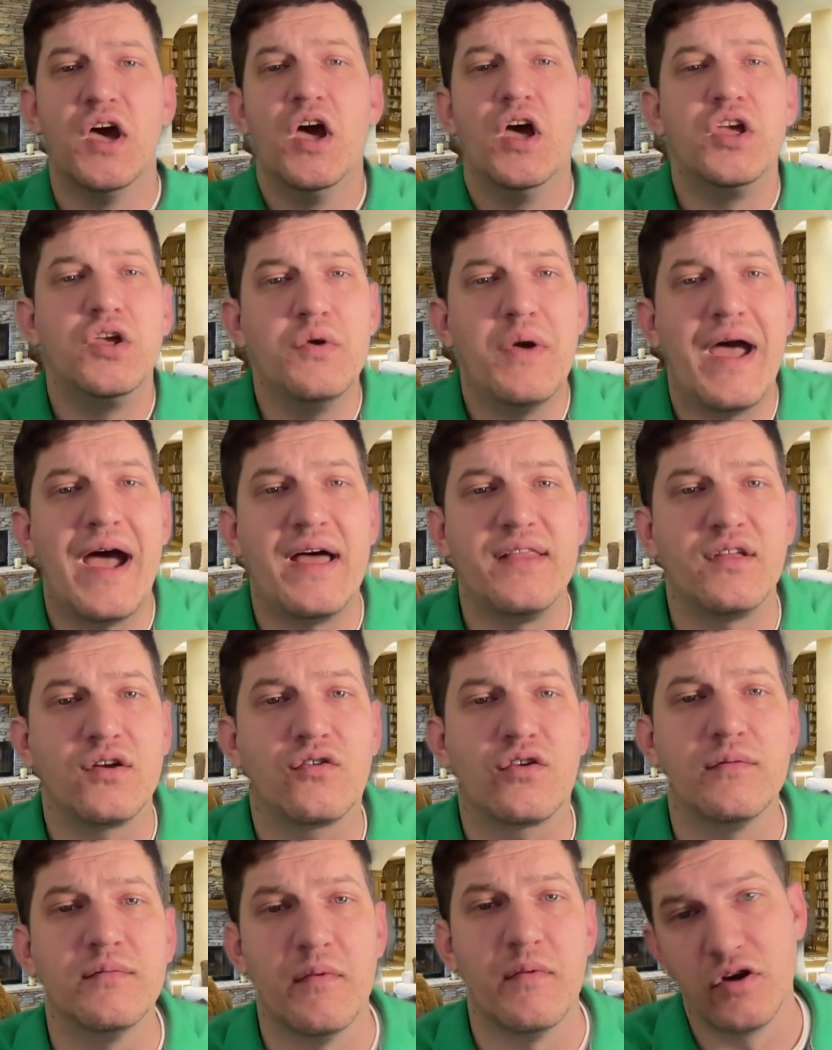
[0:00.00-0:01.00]
You had
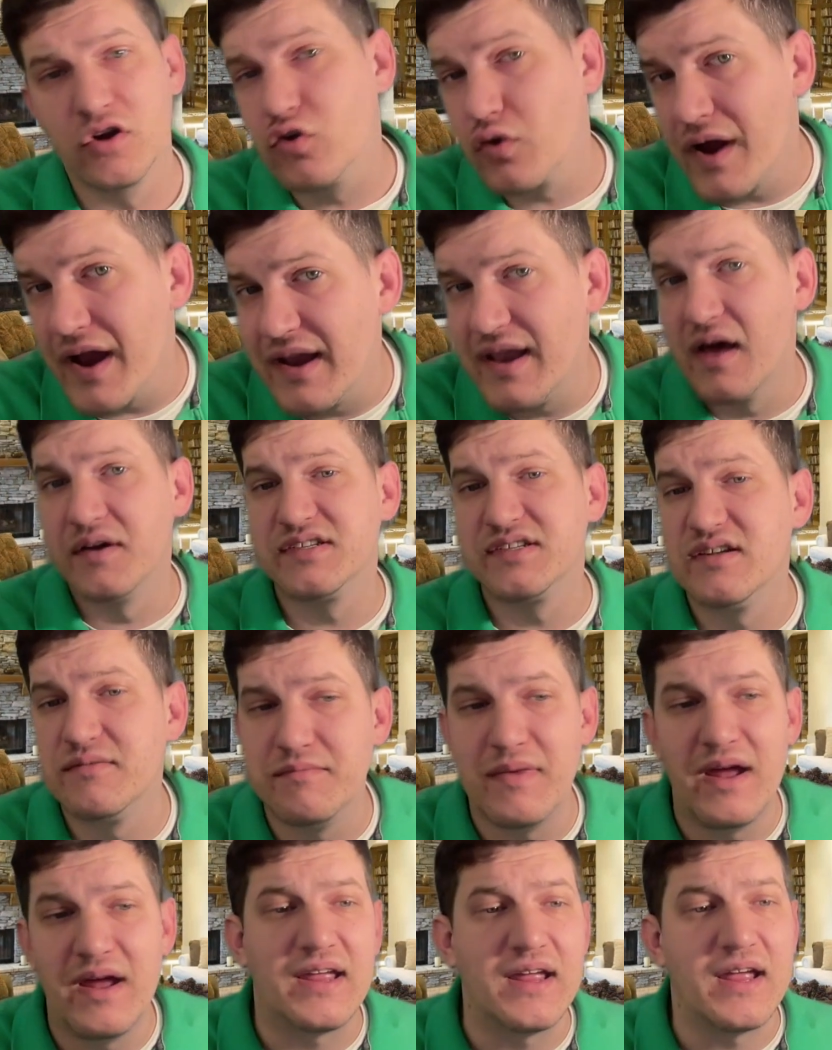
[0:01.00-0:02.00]
the Grant Nelson
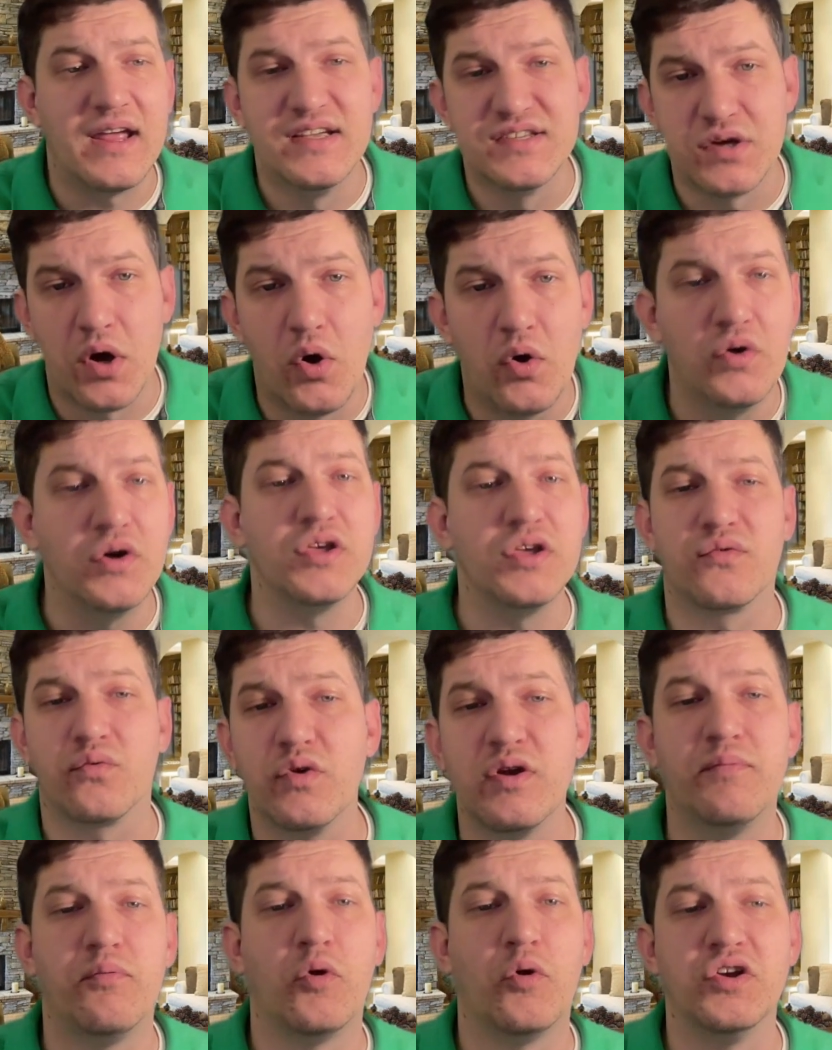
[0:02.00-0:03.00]
making his only
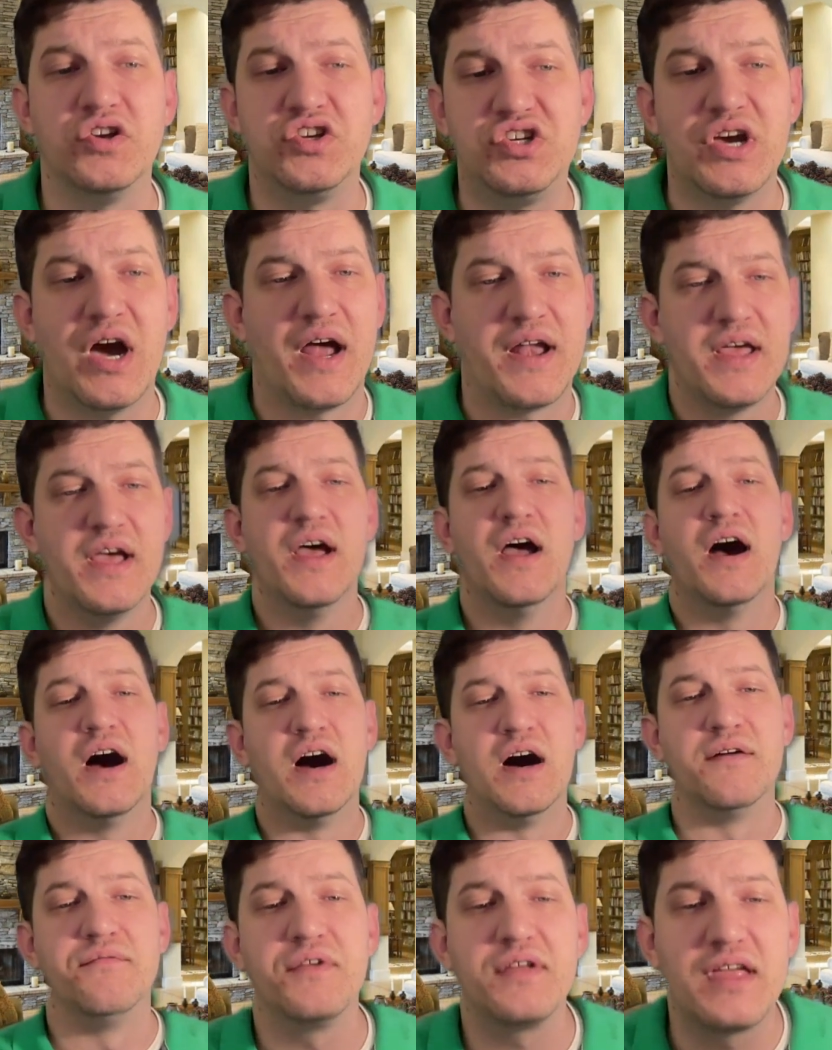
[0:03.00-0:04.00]
three-point shot
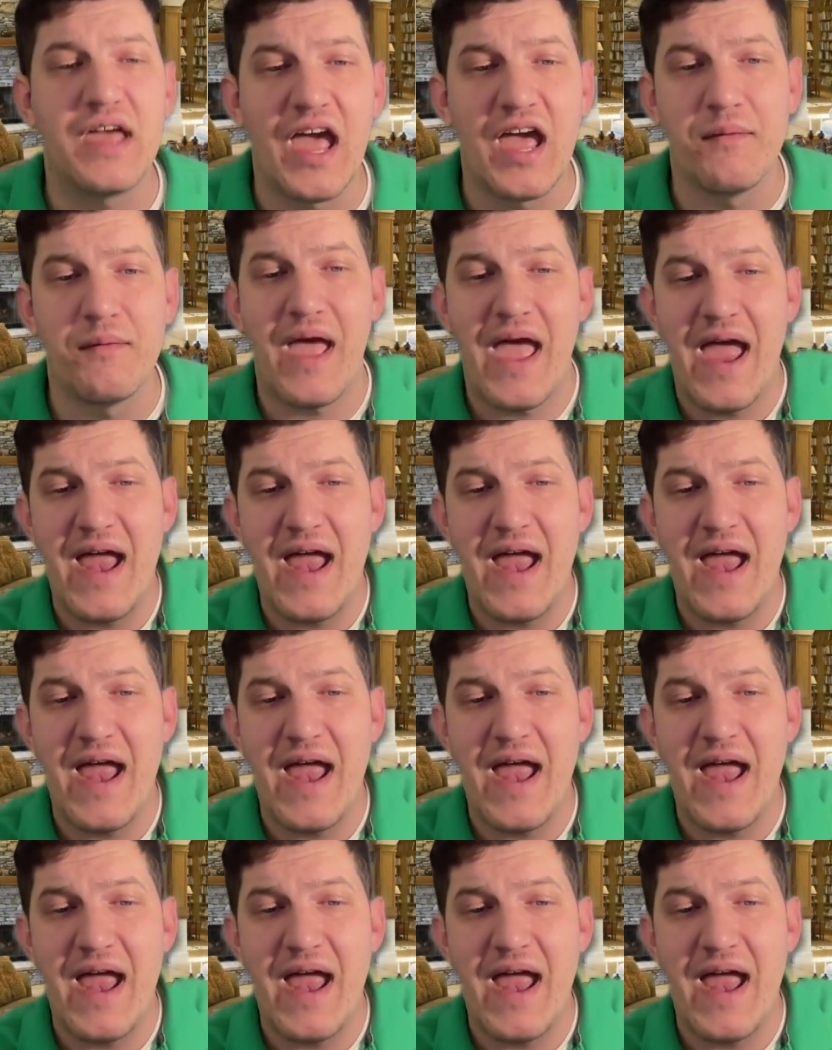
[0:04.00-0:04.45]
of the game.